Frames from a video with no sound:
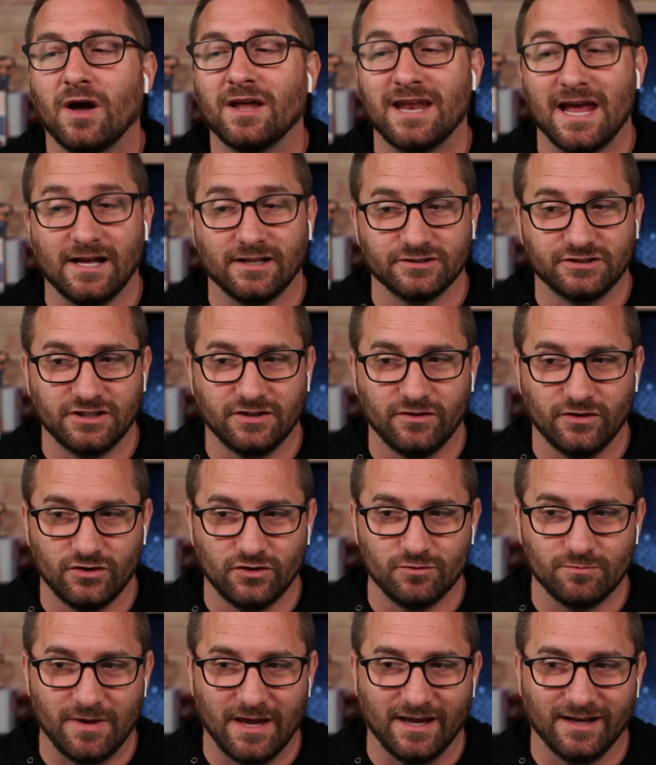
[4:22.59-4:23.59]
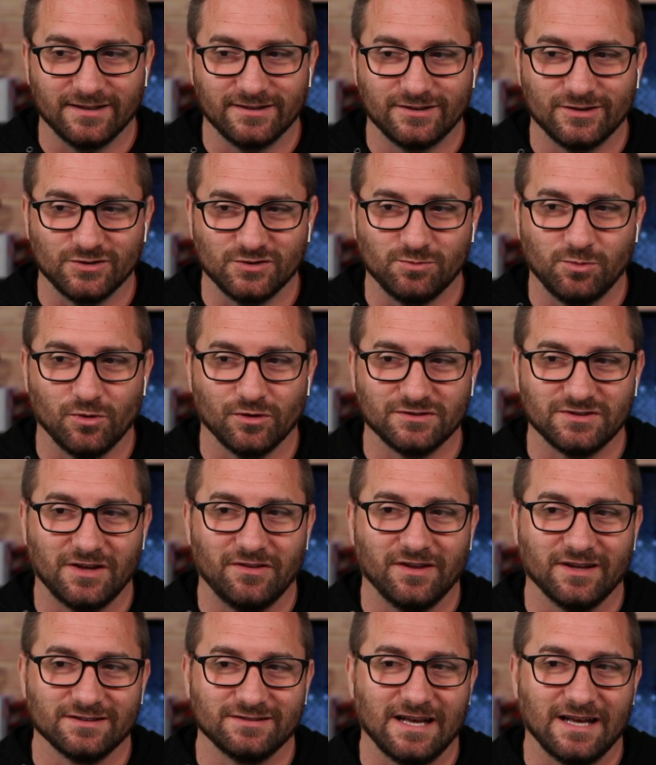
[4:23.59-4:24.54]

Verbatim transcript: analogy that you made to sports, I think,